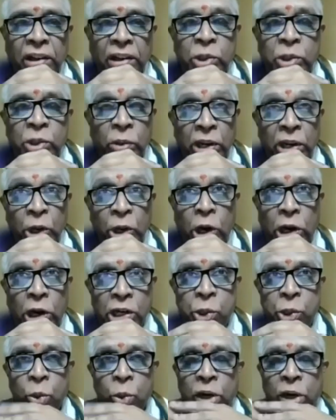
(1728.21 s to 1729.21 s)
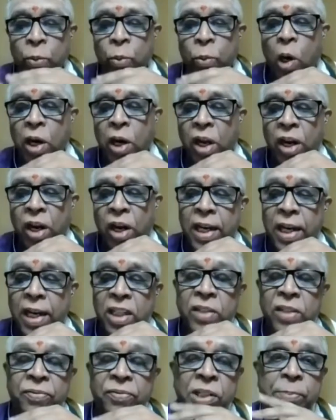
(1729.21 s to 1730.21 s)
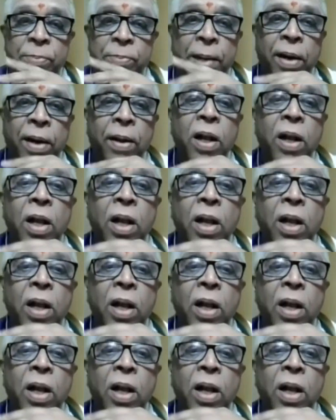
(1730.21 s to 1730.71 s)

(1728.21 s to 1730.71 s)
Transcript: It's only gods who are involved, right? This is the first part.